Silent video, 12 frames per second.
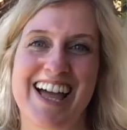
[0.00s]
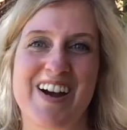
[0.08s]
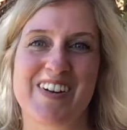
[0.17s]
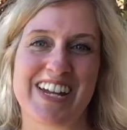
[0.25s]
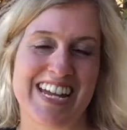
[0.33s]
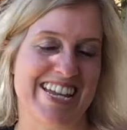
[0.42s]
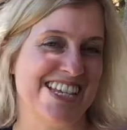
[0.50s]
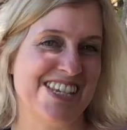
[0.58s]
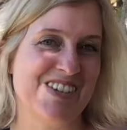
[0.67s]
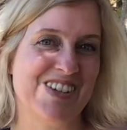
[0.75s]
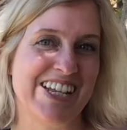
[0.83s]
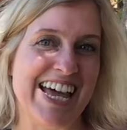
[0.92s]
Okay,
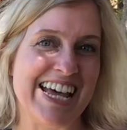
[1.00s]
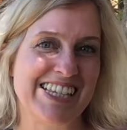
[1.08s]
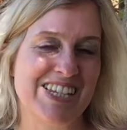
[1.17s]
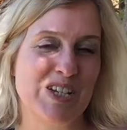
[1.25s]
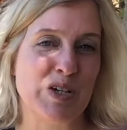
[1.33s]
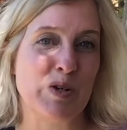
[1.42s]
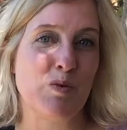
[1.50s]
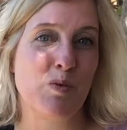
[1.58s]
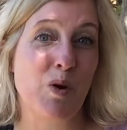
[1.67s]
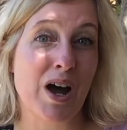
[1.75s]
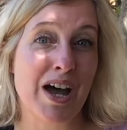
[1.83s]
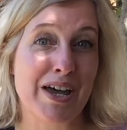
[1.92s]
so let's do
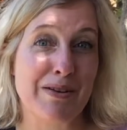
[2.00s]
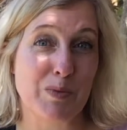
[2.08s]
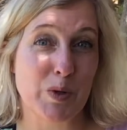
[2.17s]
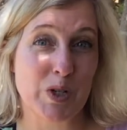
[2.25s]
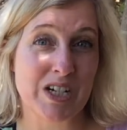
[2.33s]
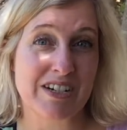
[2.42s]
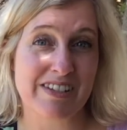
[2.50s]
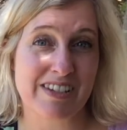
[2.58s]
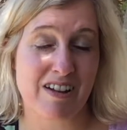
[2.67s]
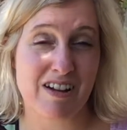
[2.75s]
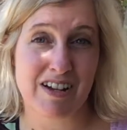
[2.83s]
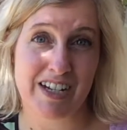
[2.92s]
one more
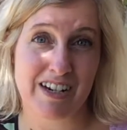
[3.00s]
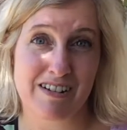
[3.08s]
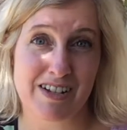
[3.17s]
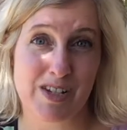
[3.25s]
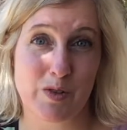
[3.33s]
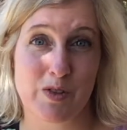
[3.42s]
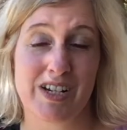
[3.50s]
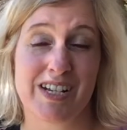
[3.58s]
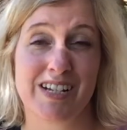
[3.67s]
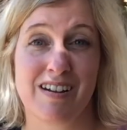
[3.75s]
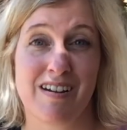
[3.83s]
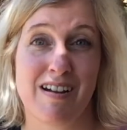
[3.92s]
song in our
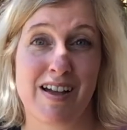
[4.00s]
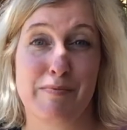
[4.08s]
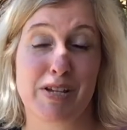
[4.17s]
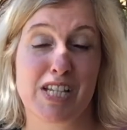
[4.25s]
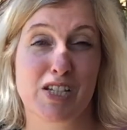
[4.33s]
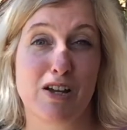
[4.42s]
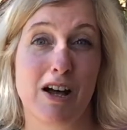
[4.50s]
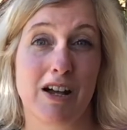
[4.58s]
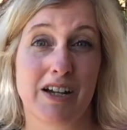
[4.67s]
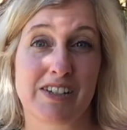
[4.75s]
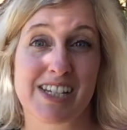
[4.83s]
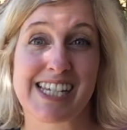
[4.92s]
story time. It's
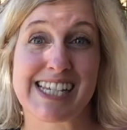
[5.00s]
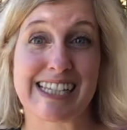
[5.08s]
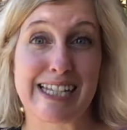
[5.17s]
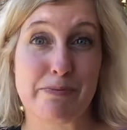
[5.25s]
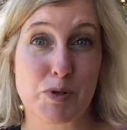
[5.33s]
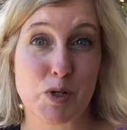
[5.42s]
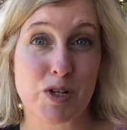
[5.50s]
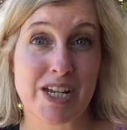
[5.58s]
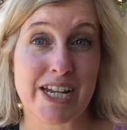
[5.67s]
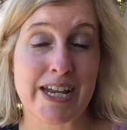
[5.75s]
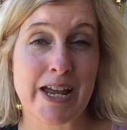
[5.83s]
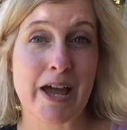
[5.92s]
called
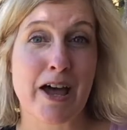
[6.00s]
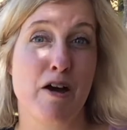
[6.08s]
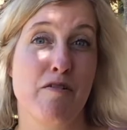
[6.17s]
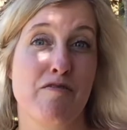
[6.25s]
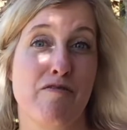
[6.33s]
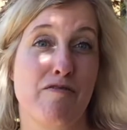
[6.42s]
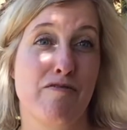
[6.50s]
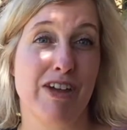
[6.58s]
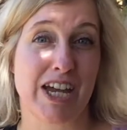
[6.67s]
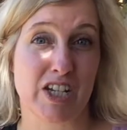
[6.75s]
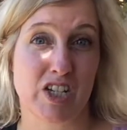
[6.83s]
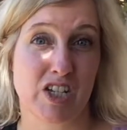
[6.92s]
Slippery
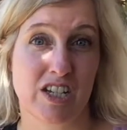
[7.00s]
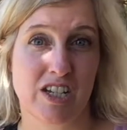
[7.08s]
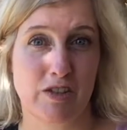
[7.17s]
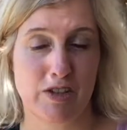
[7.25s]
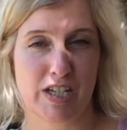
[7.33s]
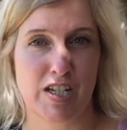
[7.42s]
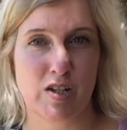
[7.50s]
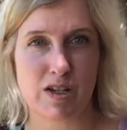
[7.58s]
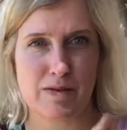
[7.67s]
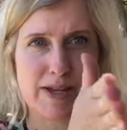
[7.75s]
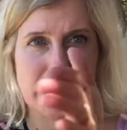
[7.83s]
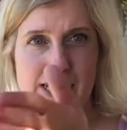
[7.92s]
Fish. Do you think you
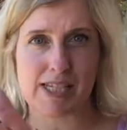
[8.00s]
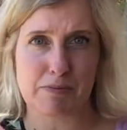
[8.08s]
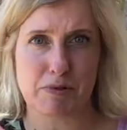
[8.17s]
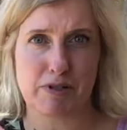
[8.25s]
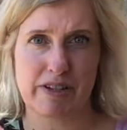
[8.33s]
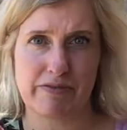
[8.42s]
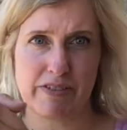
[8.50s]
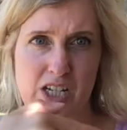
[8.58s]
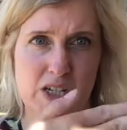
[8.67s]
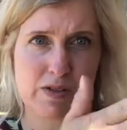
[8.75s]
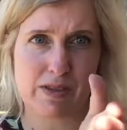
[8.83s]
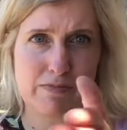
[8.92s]
can make a slippery
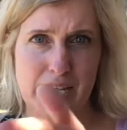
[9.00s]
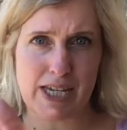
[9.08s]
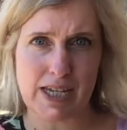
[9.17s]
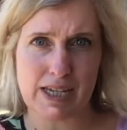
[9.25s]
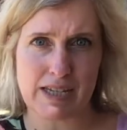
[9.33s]
fish with me?